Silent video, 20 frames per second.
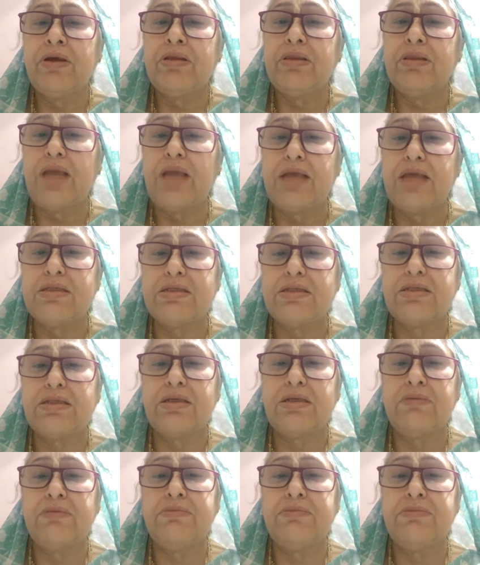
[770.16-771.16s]

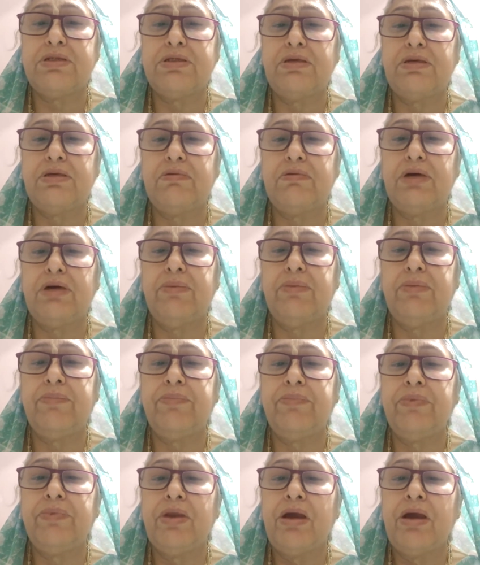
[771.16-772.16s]
Dasyam Seva.
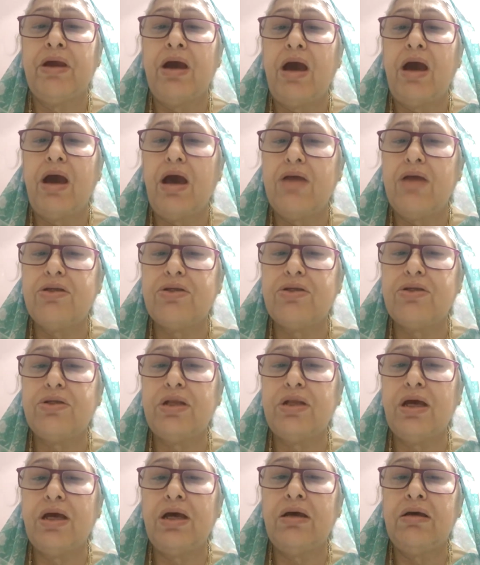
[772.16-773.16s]

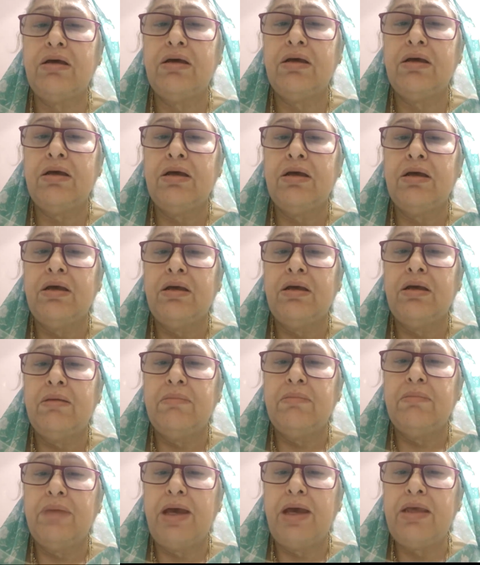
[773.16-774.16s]
Arjuna
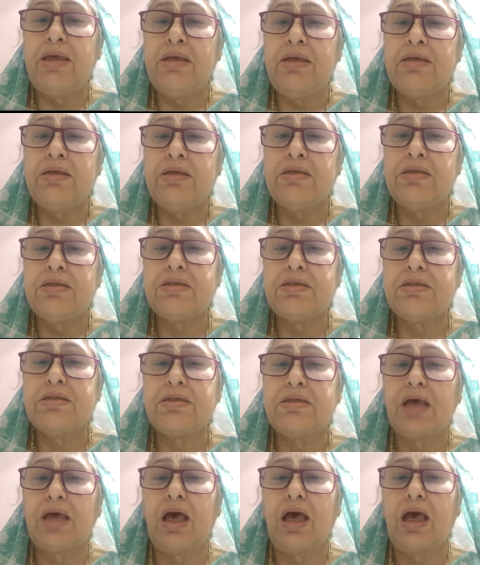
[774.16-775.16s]
by
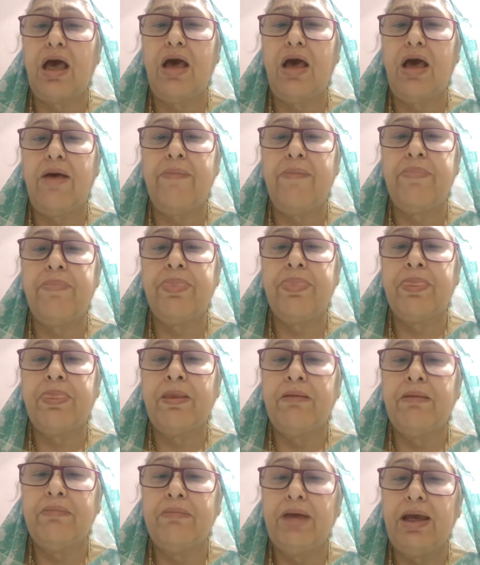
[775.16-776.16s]
Sakha,
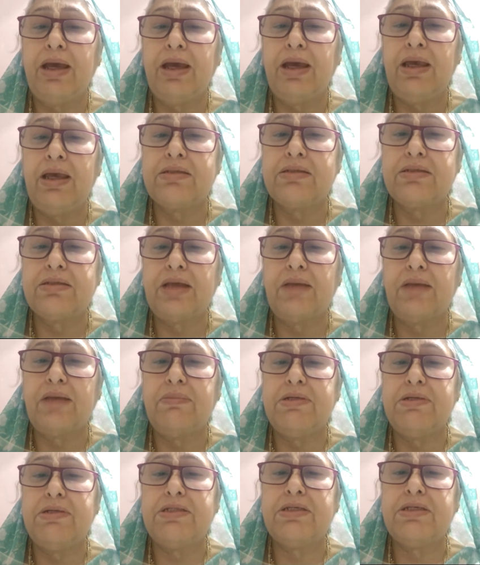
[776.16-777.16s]
by
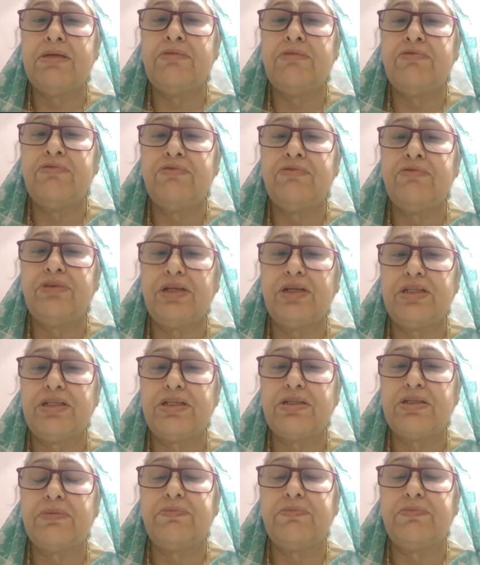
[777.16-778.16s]
establishing
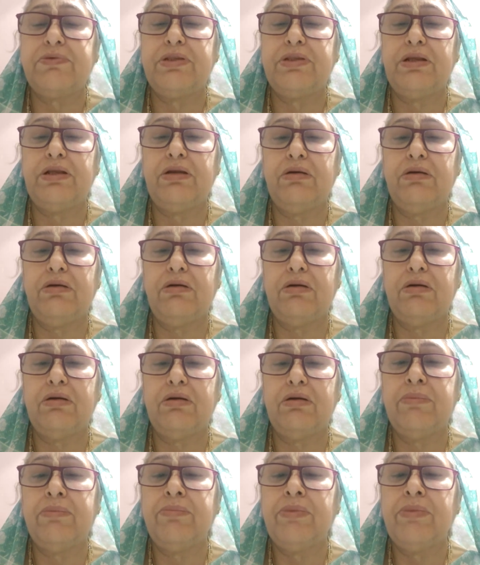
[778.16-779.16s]
friendship with the Lord.
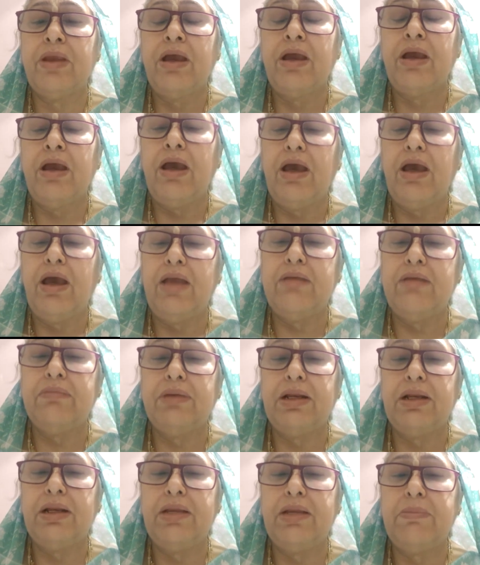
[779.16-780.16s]
And
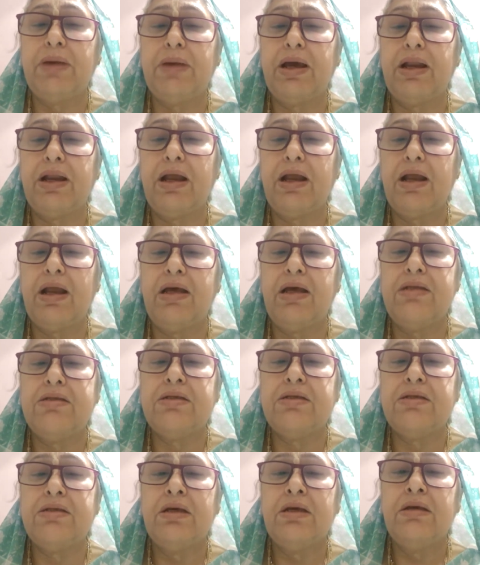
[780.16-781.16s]
Bali Maharaj
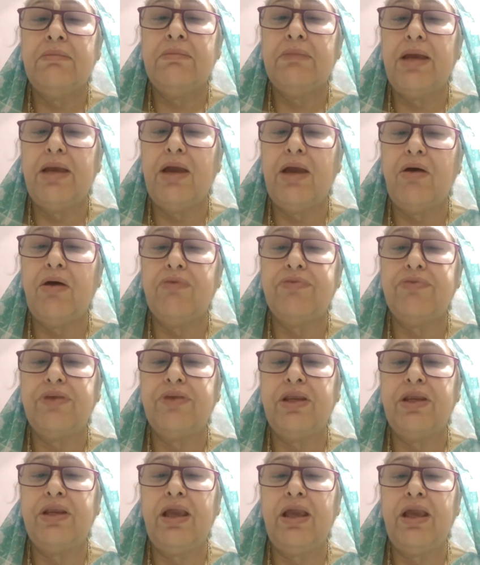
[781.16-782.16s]
by
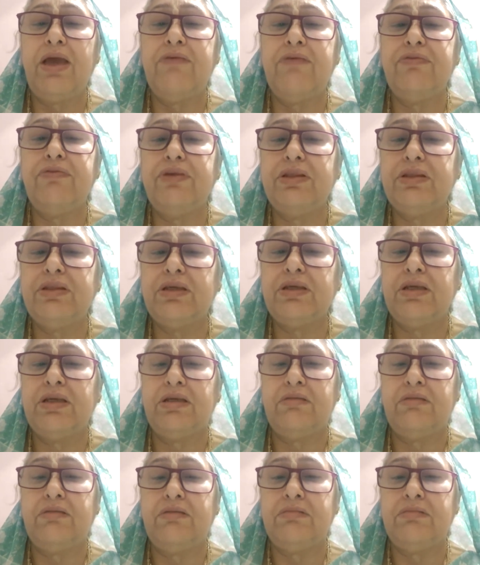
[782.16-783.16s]
offering everything,